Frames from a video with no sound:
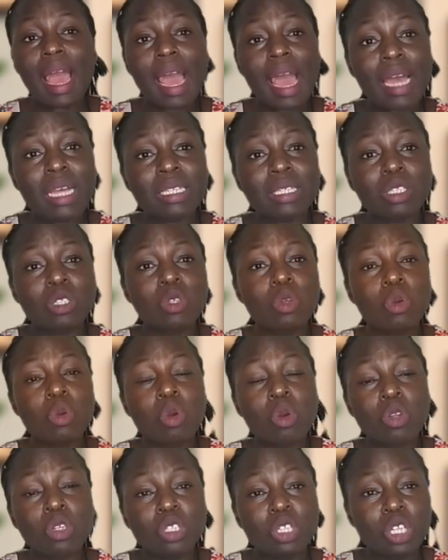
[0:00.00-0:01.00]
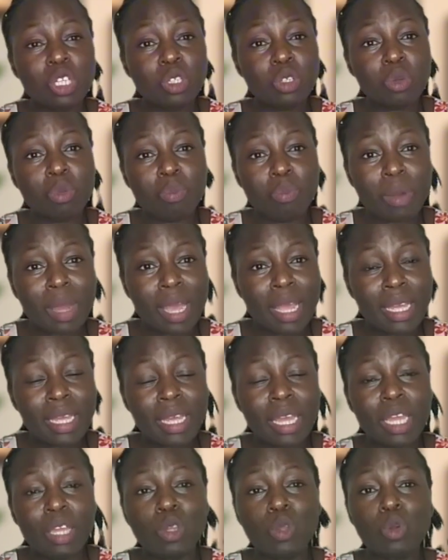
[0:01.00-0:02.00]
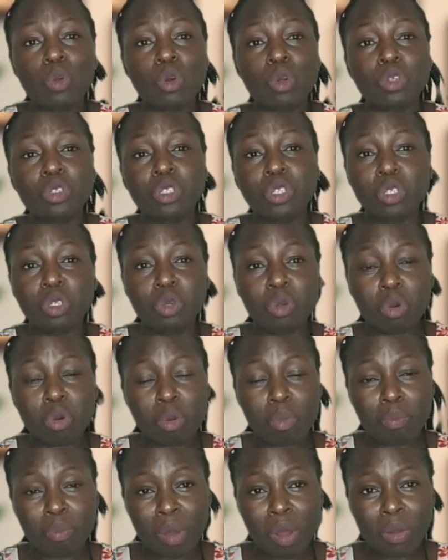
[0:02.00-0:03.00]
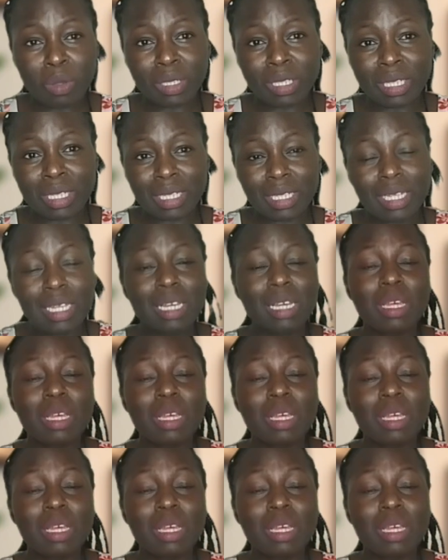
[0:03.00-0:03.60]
As you continue buying and you continue compounding,